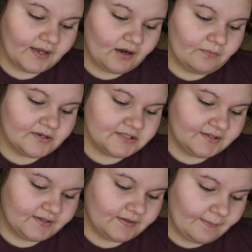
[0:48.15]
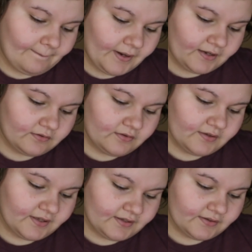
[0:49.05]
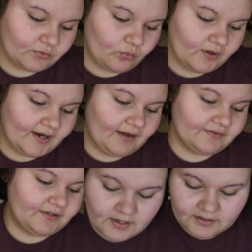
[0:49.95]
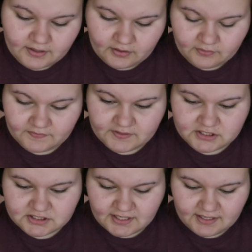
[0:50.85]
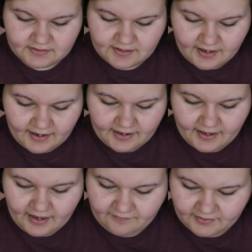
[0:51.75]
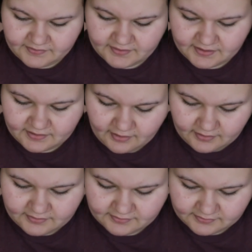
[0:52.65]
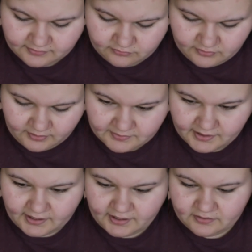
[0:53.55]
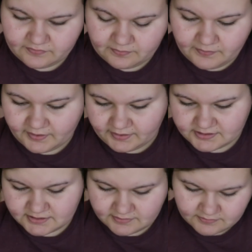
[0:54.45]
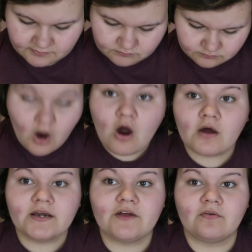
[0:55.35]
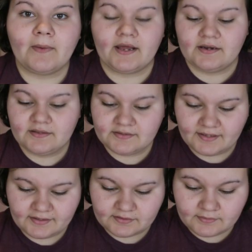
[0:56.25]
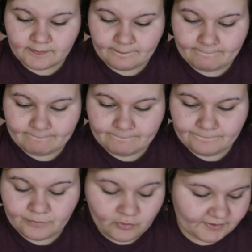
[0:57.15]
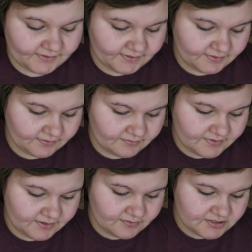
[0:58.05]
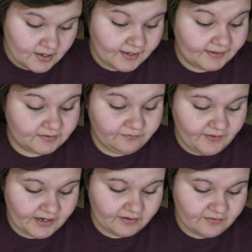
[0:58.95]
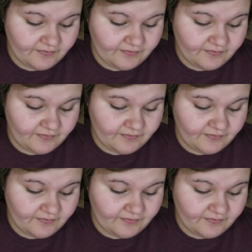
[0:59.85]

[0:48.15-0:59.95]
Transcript: how much is in the bottle is 1 ounce. Now, the shade that I have, I think it honestly rubbed off, but never mind. It says porcelain, so let me see which. It's very